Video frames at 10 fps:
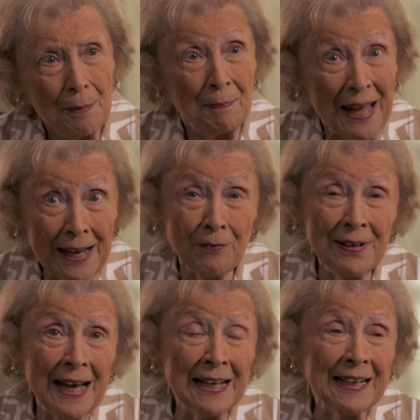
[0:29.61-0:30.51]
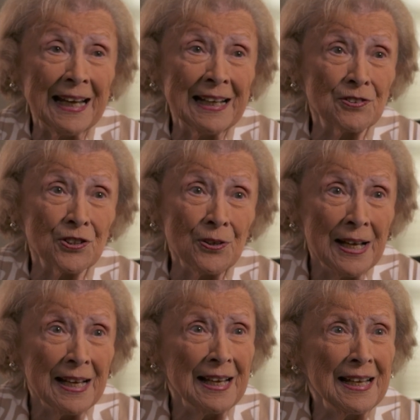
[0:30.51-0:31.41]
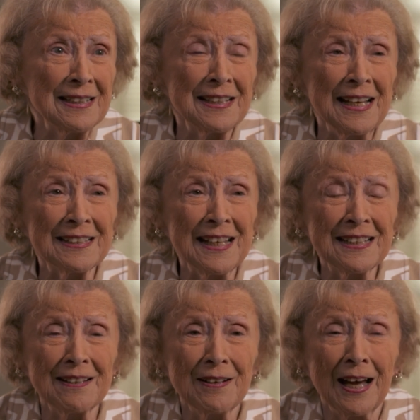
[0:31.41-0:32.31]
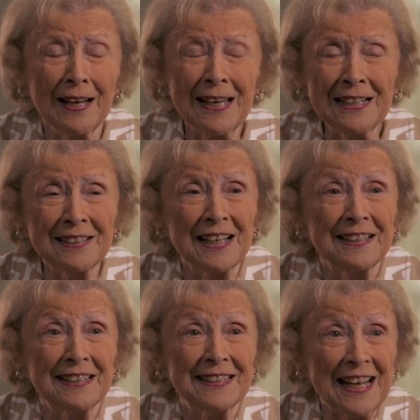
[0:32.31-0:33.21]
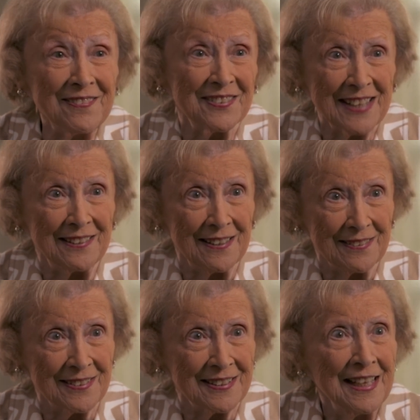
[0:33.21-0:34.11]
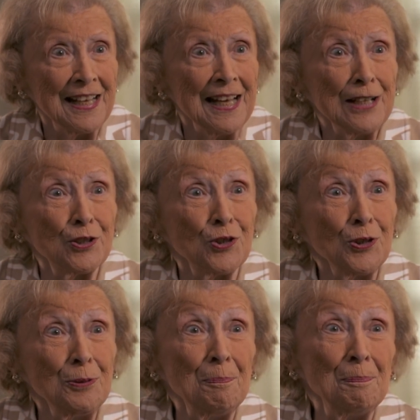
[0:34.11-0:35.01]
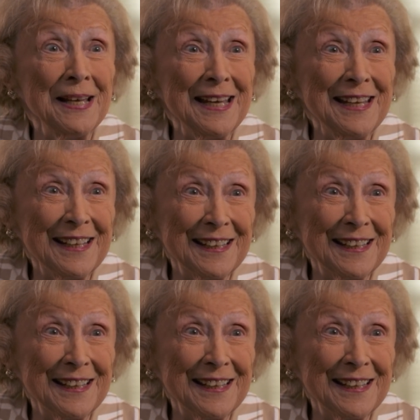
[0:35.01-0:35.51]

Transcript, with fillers: Pancreatic cancer is, is, is, it is a death sentence. It shouldn't be.